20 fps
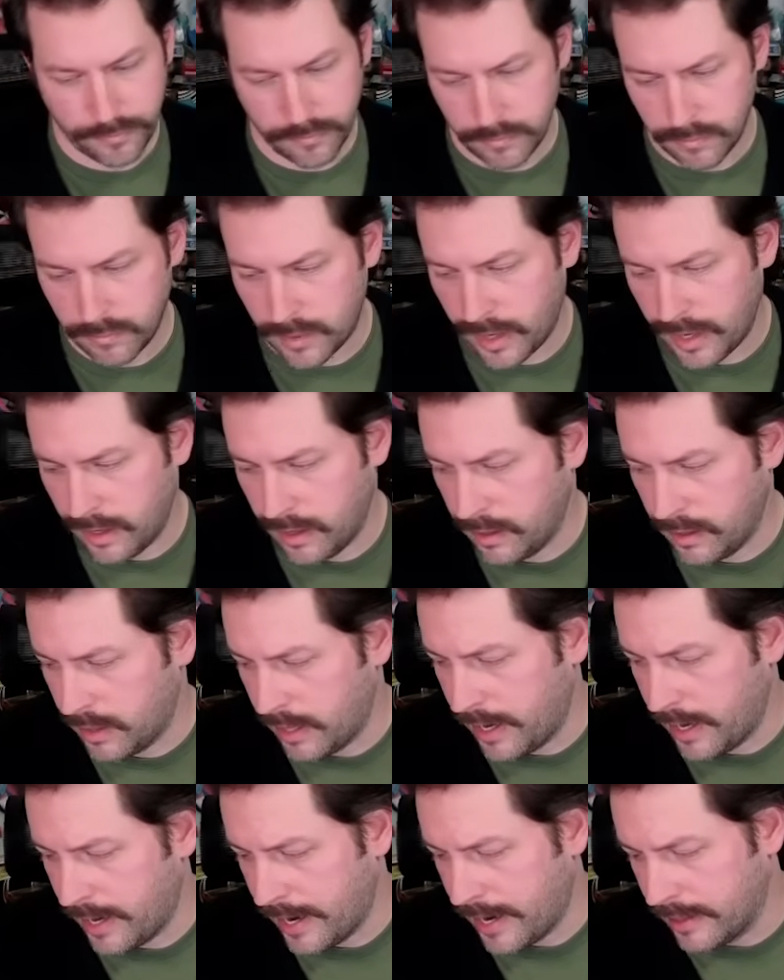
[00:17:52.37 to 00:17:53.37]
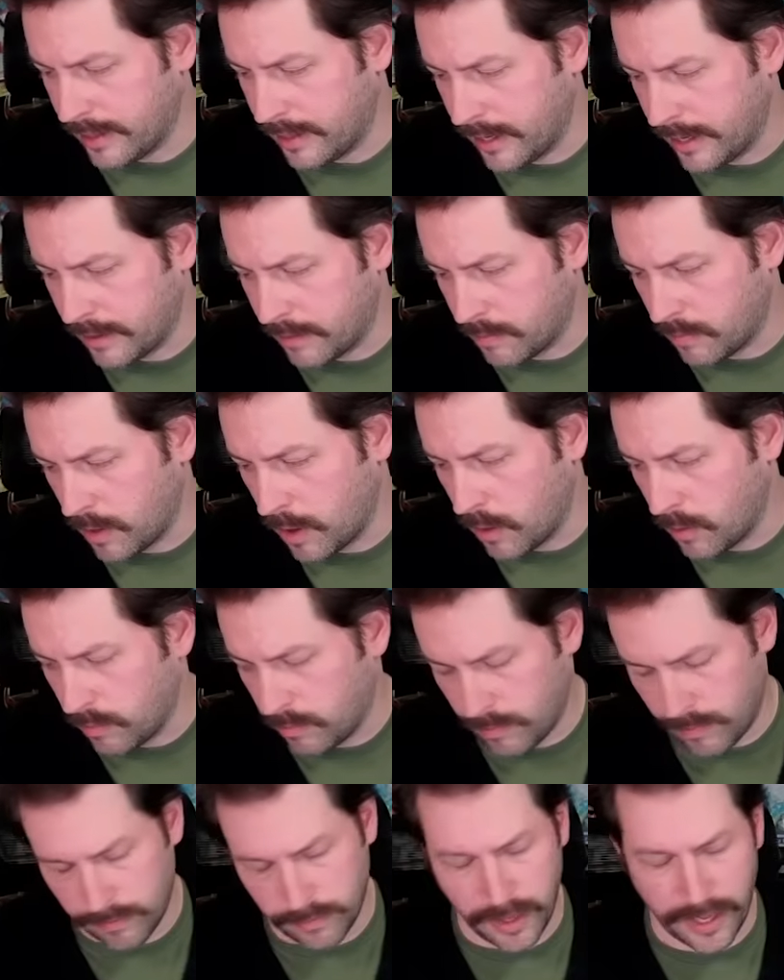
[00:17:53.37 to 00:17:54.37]
They had, like,
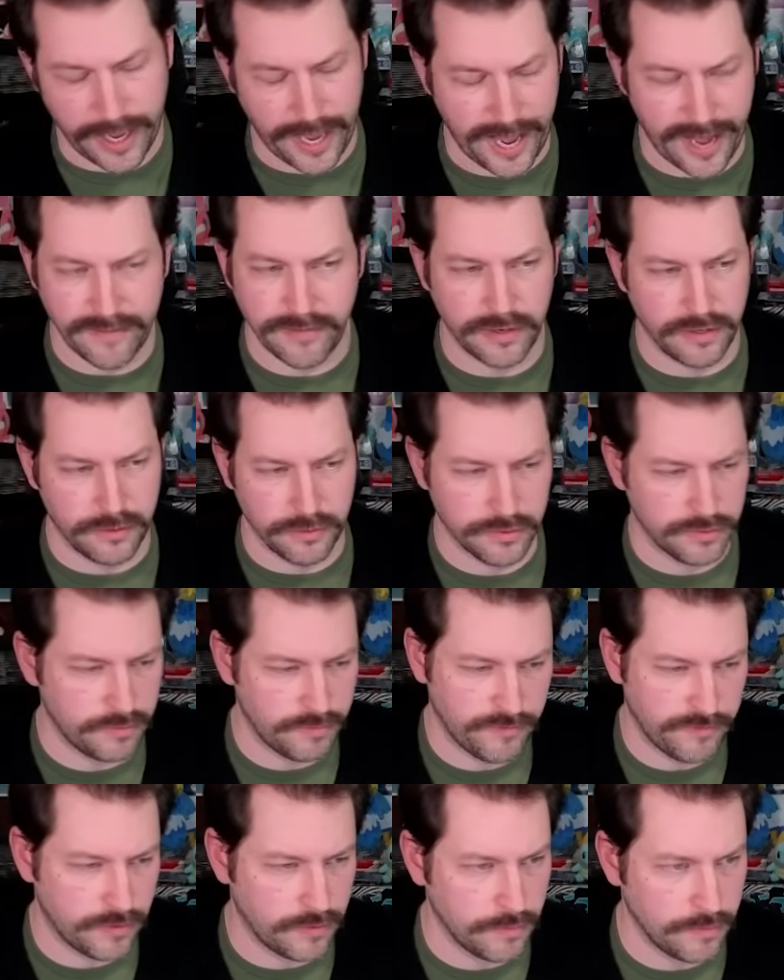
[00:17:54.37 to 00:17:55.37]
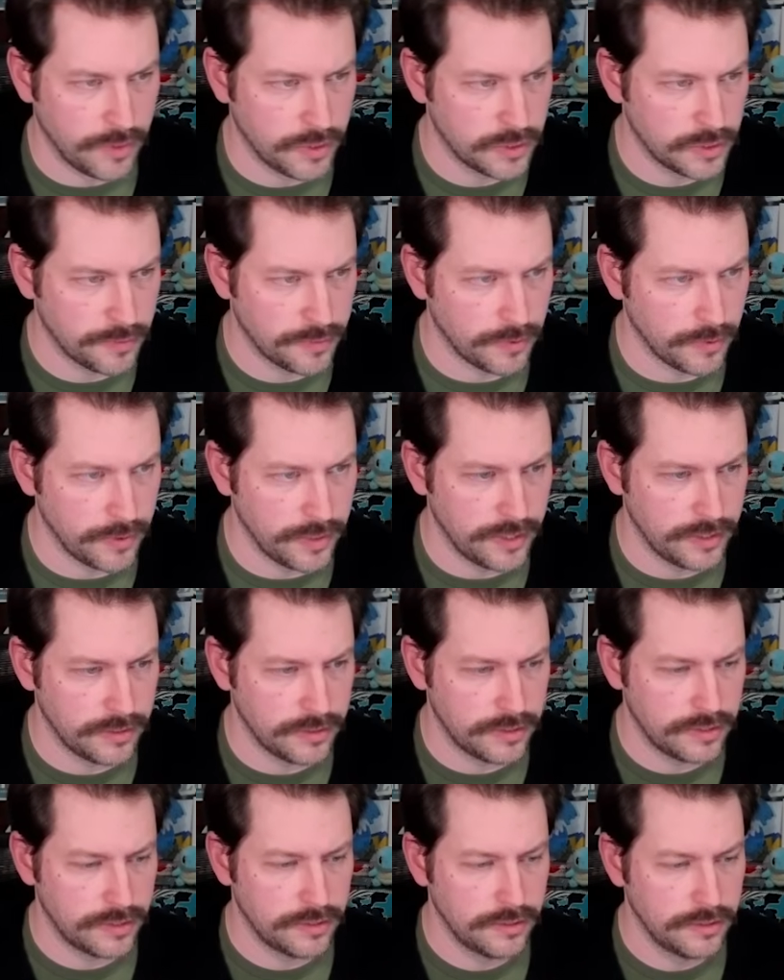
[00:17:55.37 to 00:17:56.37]
avenues for multiple
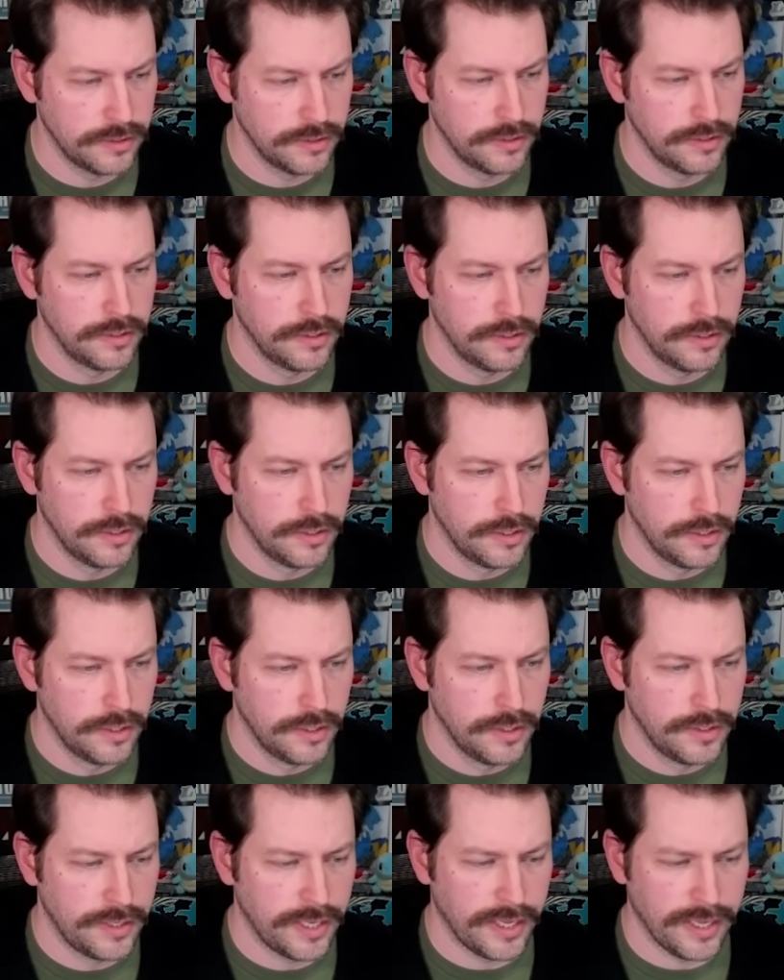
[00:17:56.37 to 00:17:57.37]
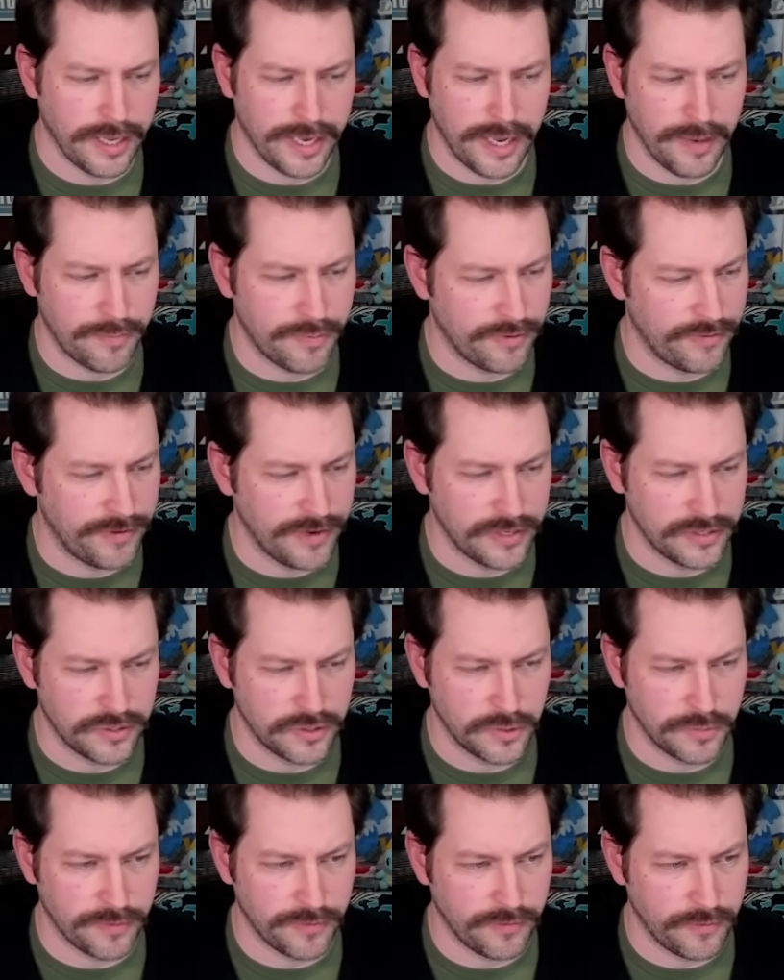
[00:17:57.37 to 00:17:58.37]
wins. They, like, hit
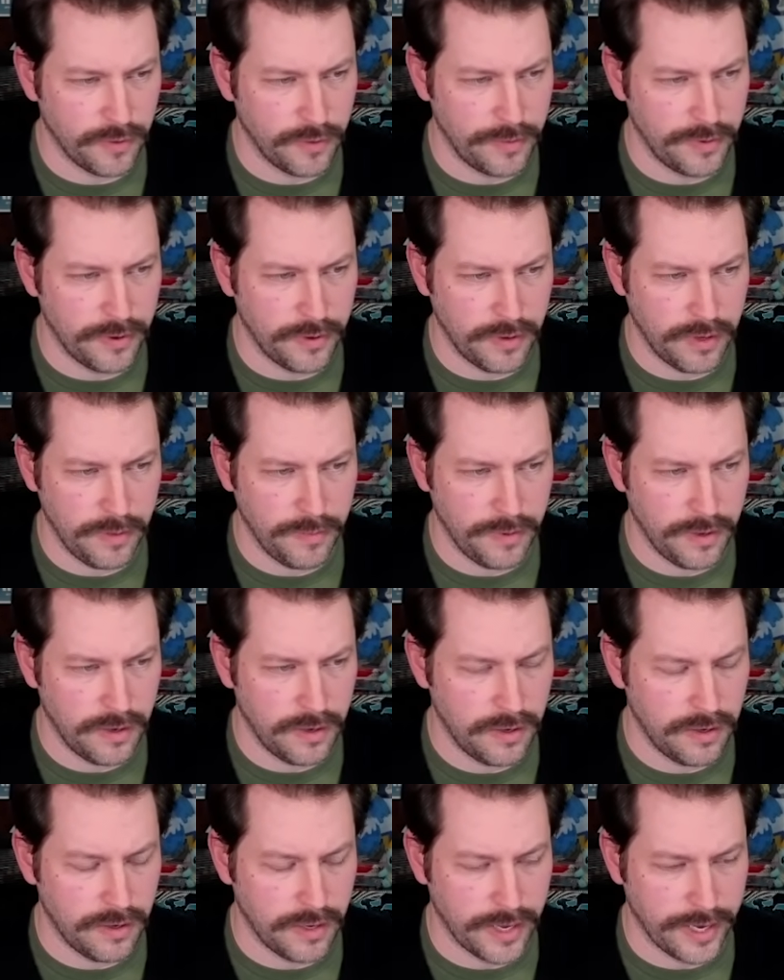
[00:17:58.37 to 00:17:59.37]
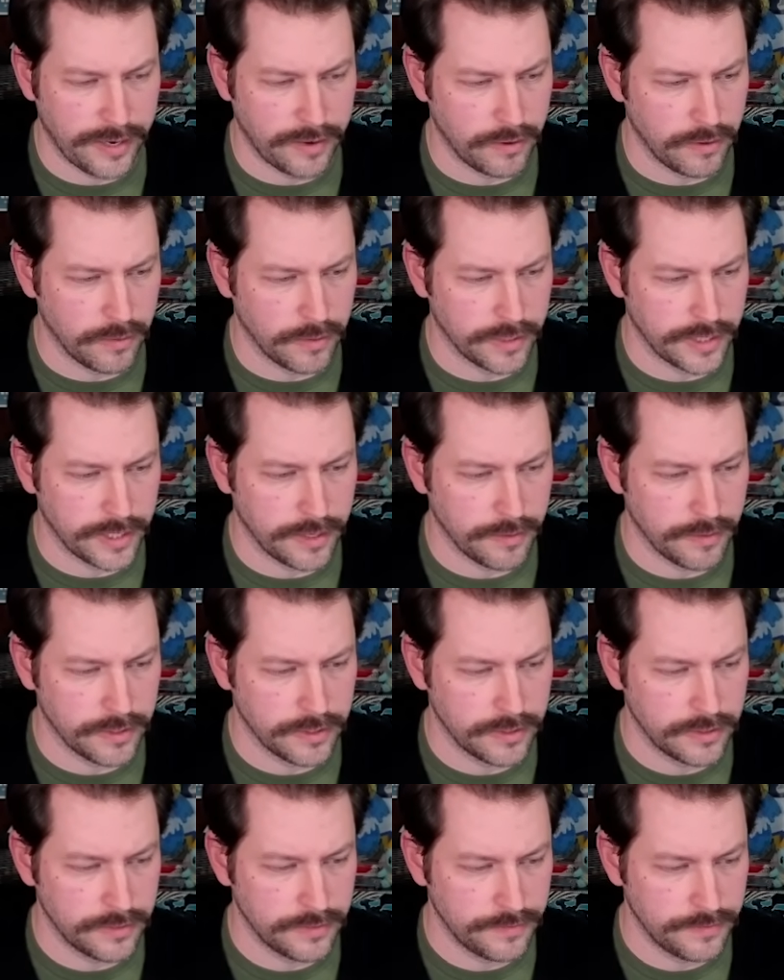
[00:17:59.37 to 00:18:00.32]
Professors before Pokeball. I don't know what that was.